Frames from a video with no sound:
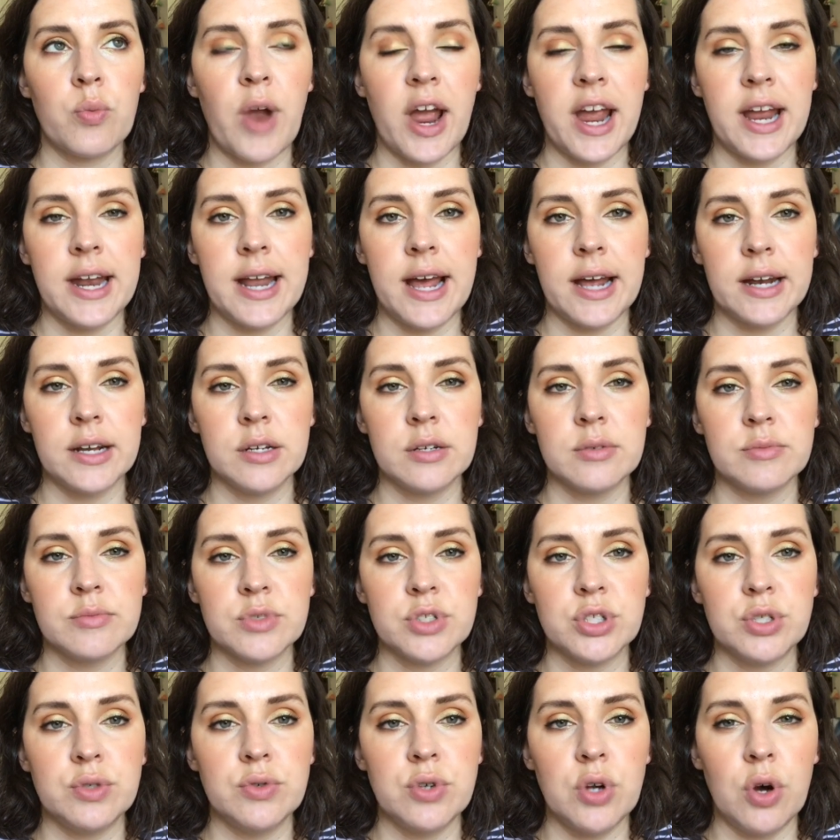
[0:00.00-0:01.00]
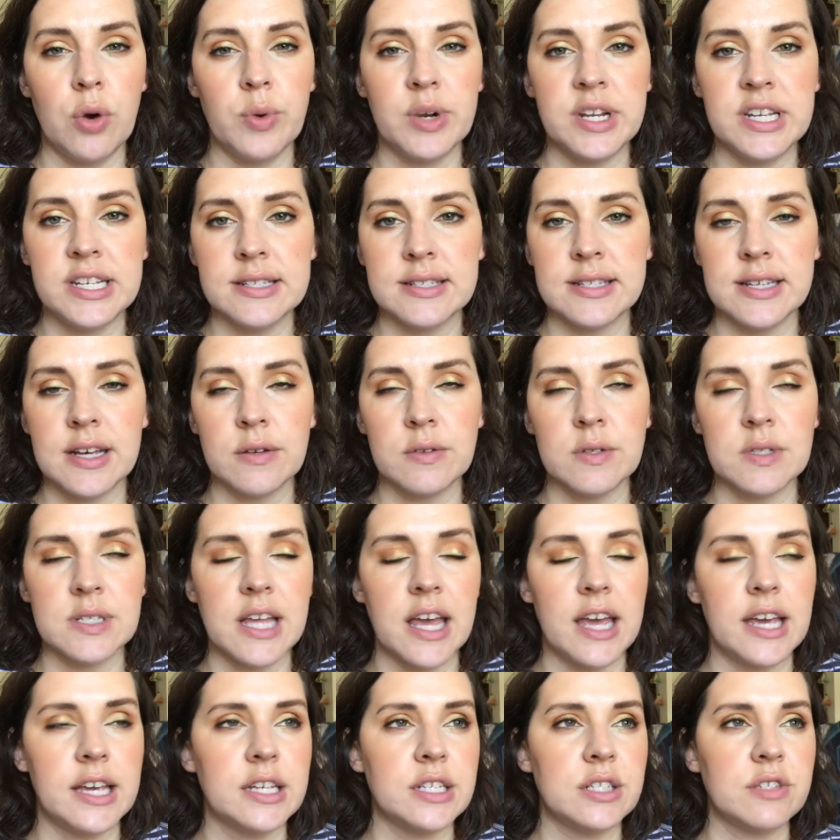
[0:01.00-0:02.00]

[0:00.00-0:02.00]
Ryan Adams, you know what he sounds like.